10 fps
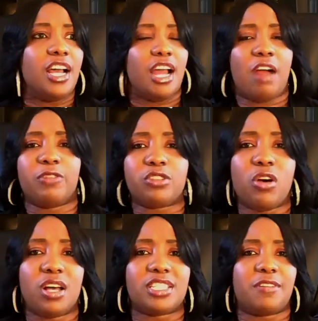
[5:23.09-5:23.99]
conference
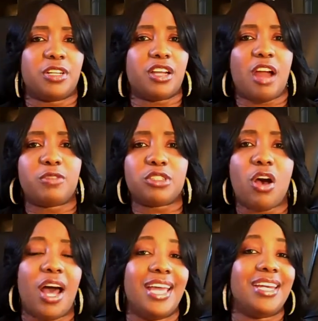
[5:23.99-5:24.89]
calls after conference
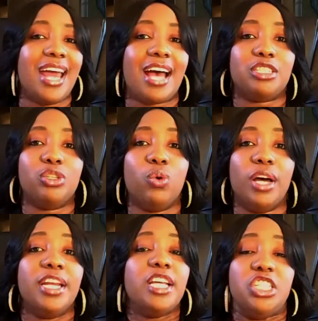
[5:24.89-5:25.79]
call, and not
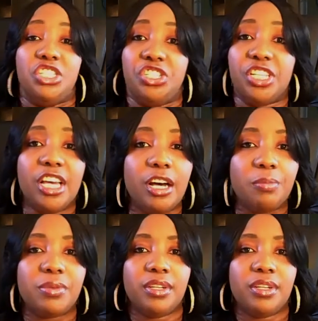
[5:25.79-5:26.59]
doing zip.